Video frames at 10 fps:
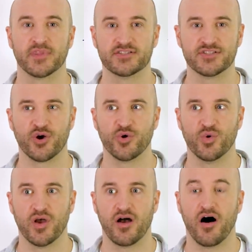
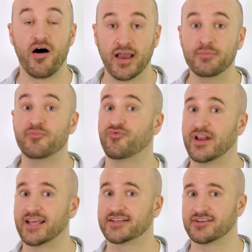So I'm
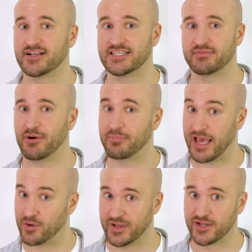really excited about
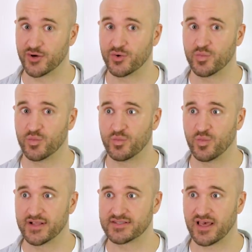Black Widow.
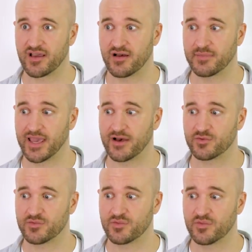When's that coming out?